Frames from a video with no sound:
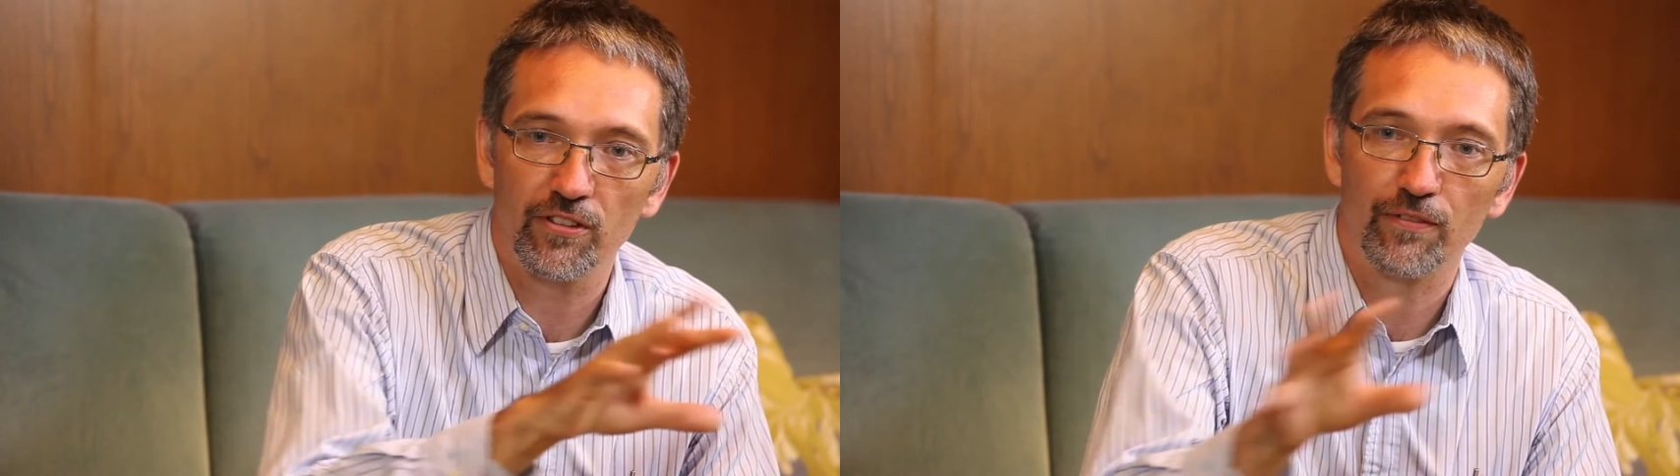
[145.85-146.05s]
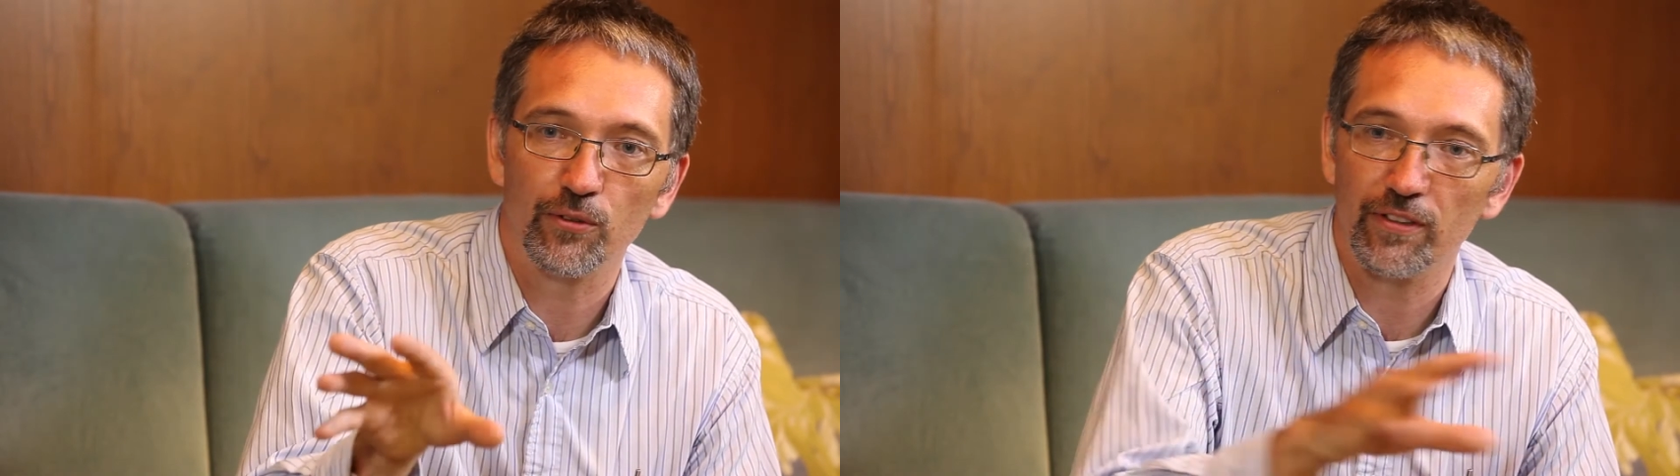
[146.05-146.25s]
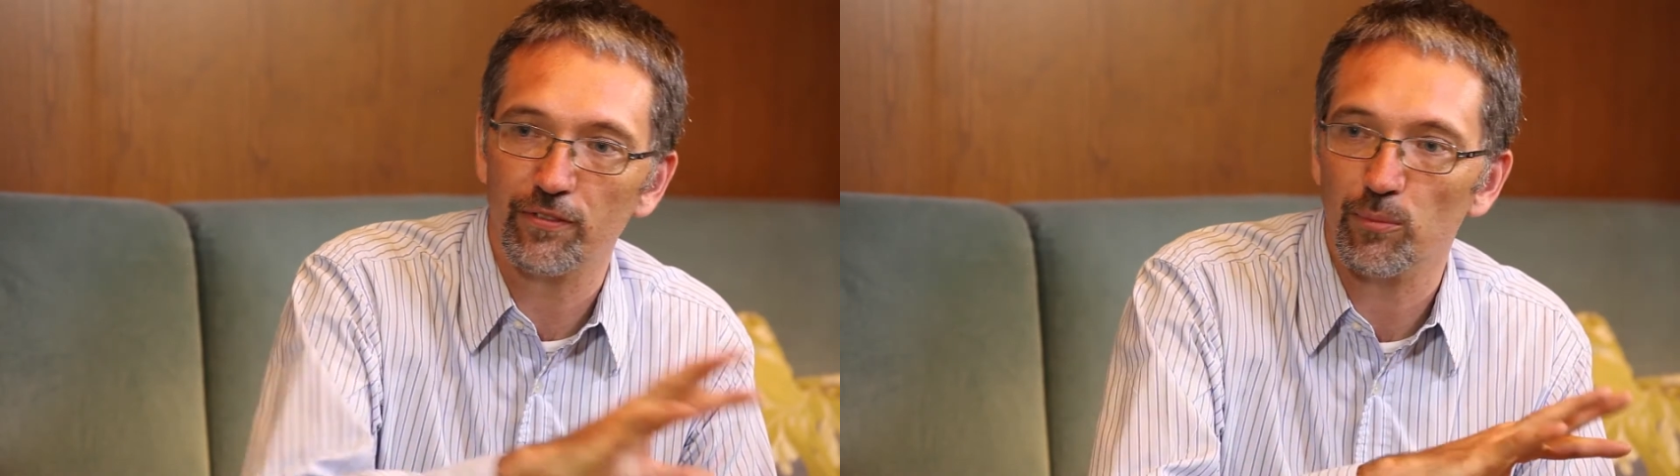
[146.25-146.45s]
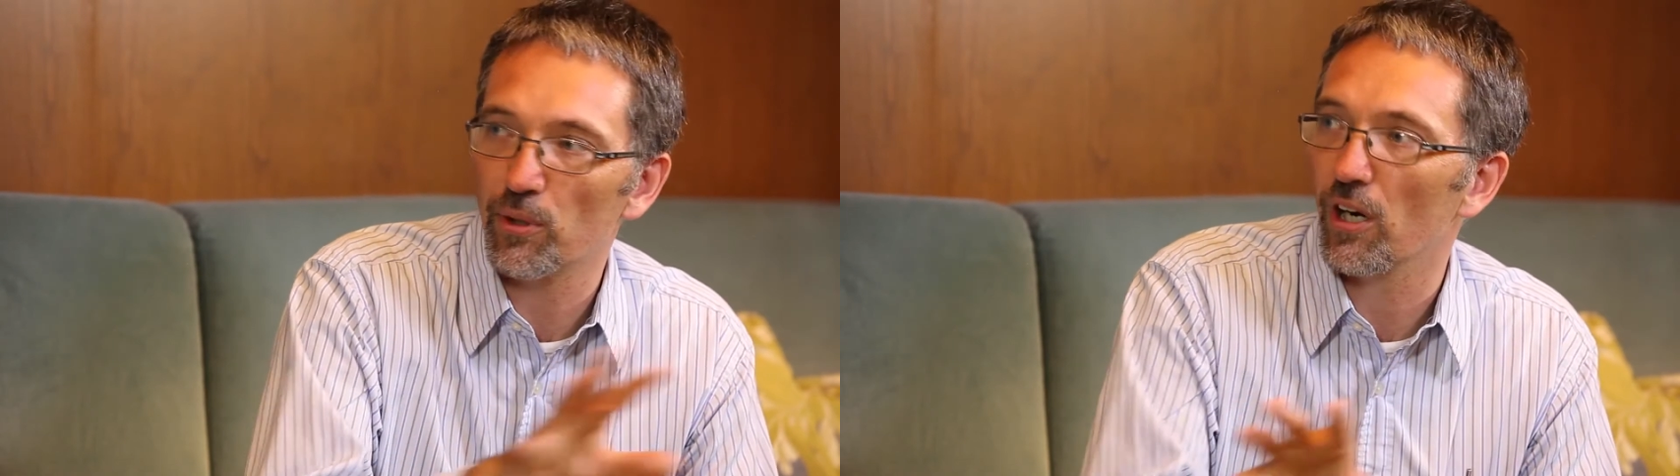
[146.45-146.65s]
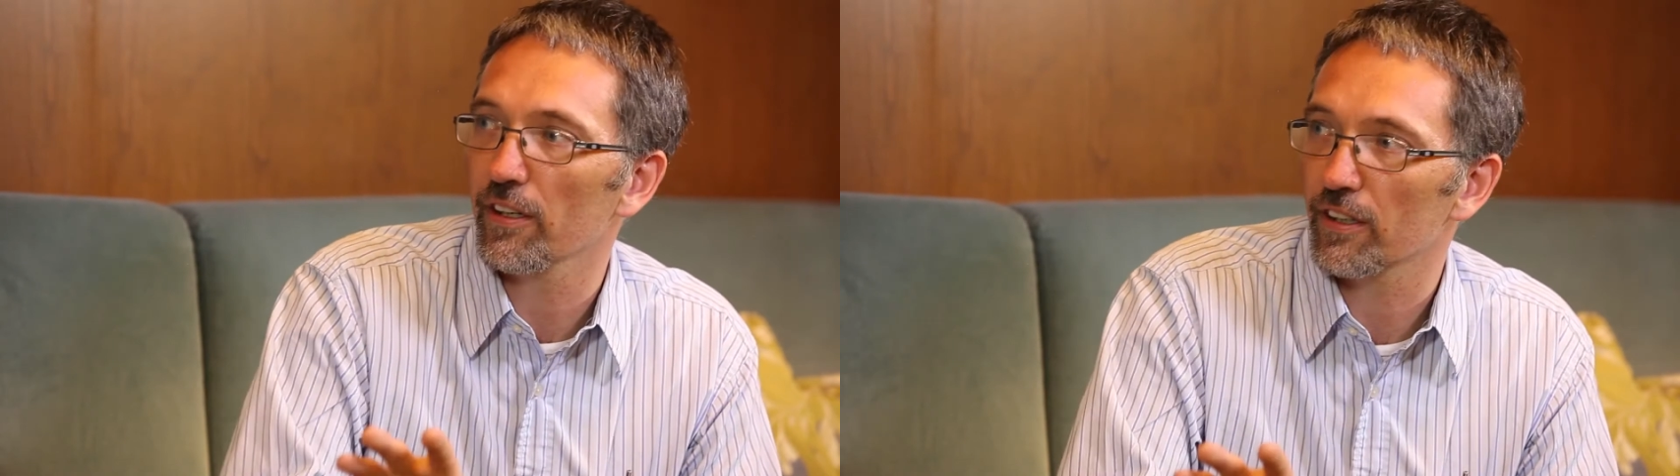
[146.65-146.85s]
several different
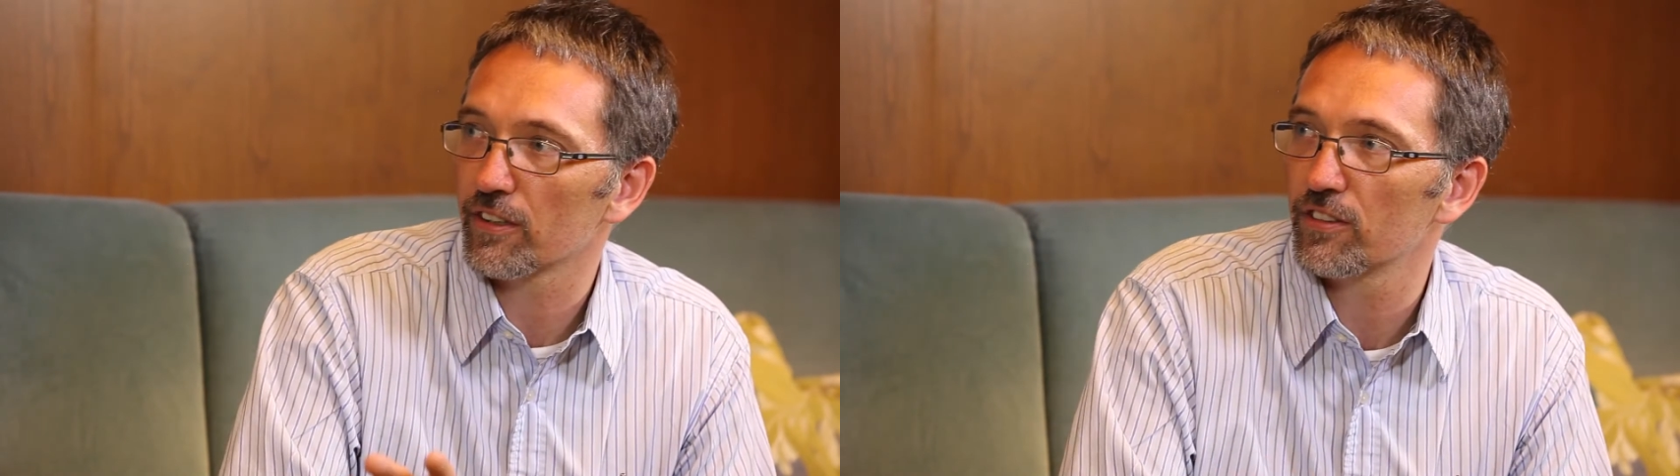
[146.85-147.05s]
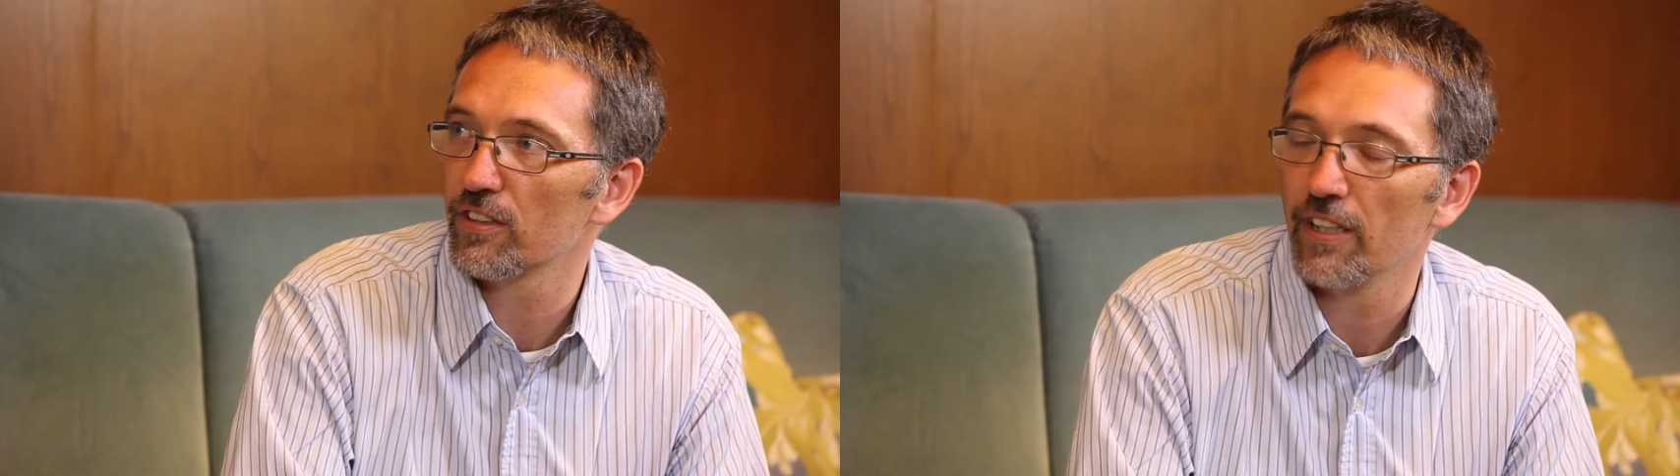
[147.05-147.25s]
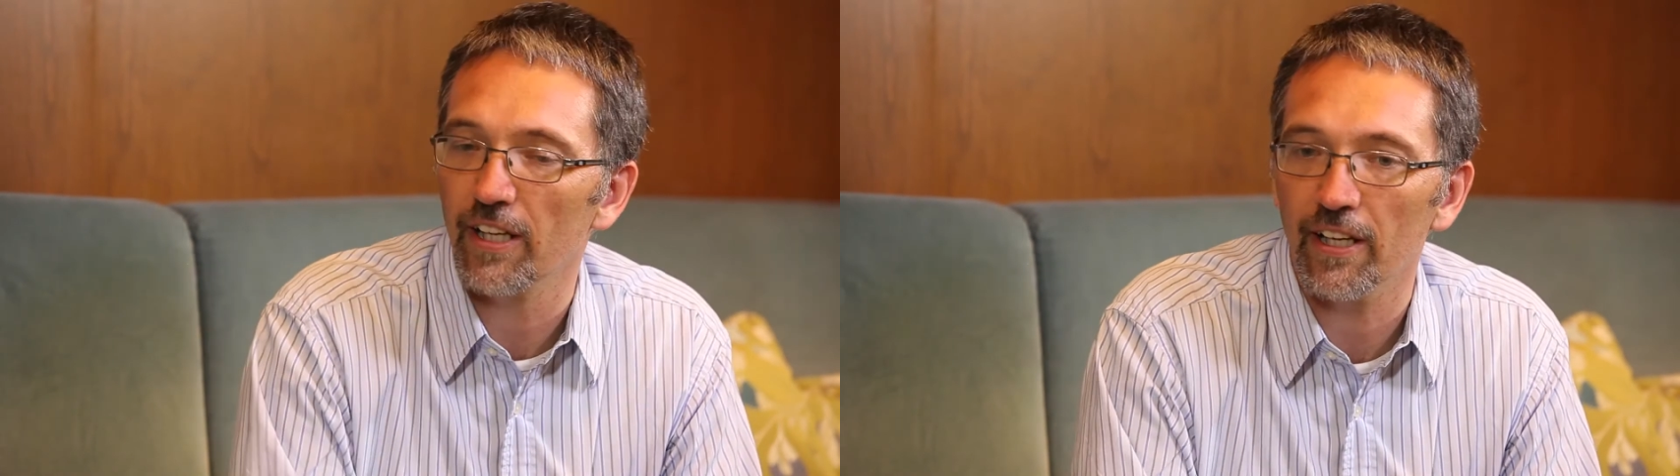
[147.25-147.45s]
products,